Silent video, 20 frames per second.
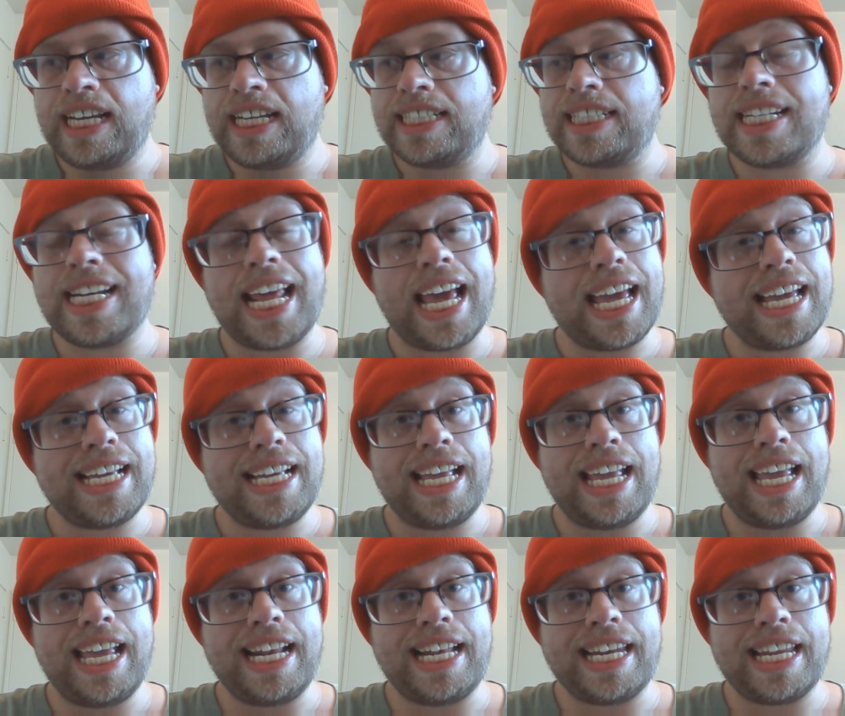Today
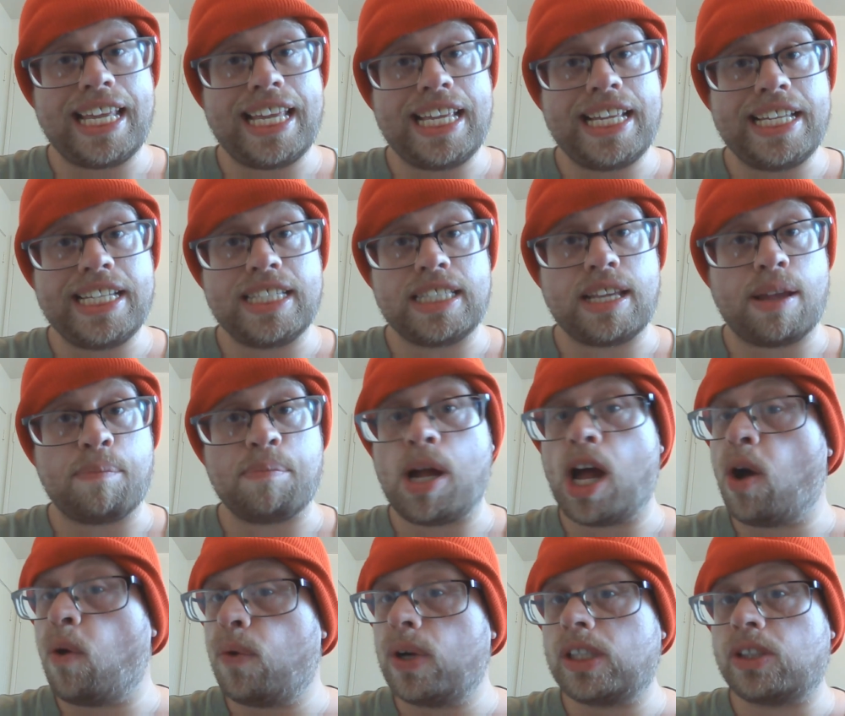it is
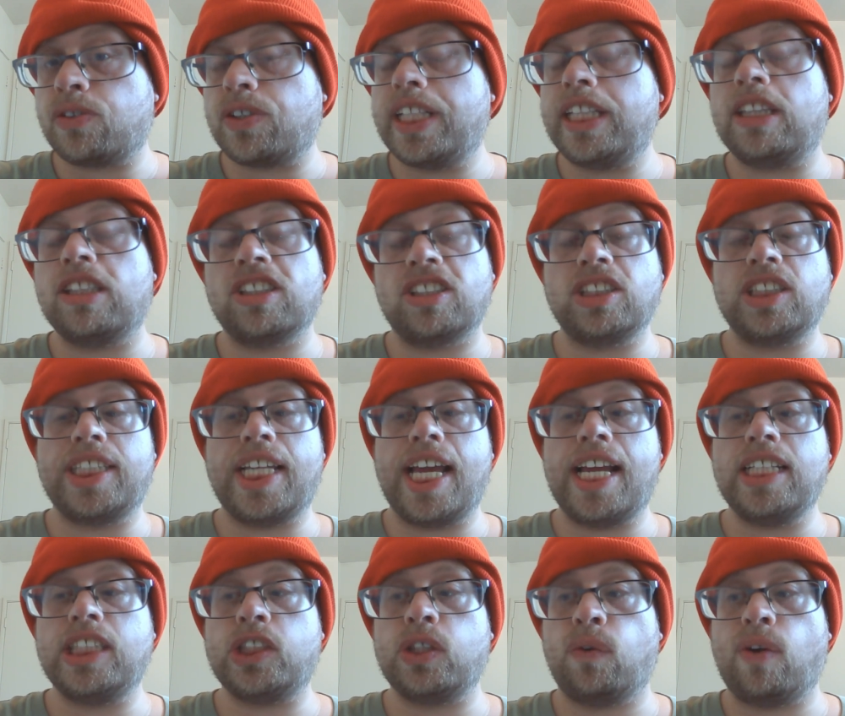Poetry
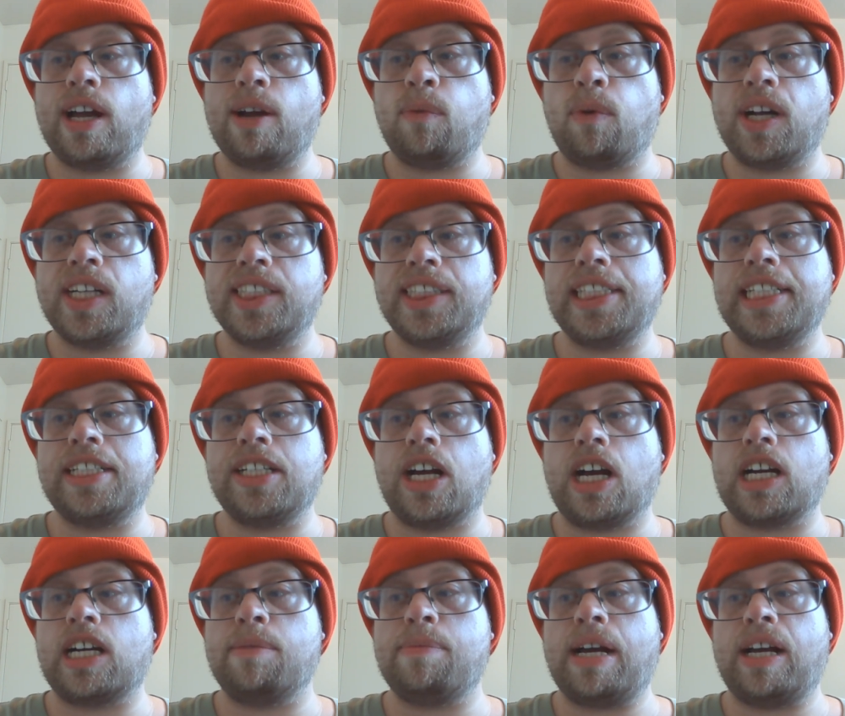Thursday, so I wanted to
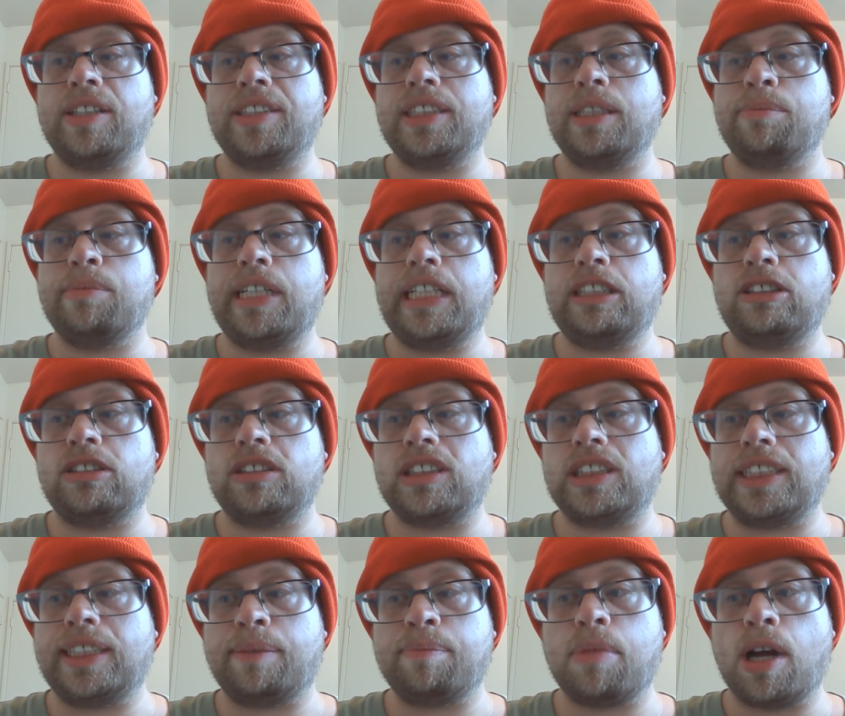talk about some
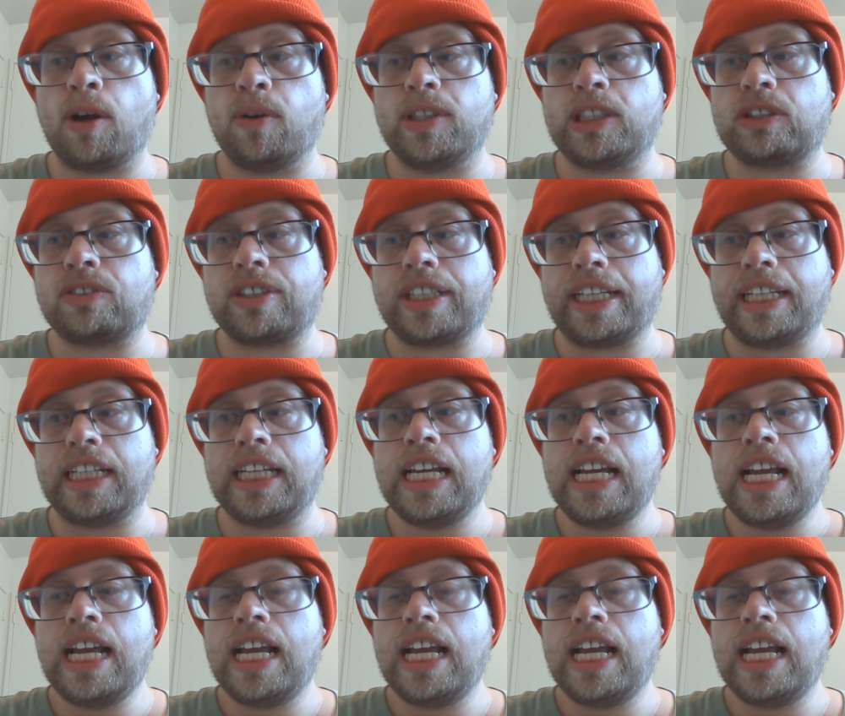interesting poetry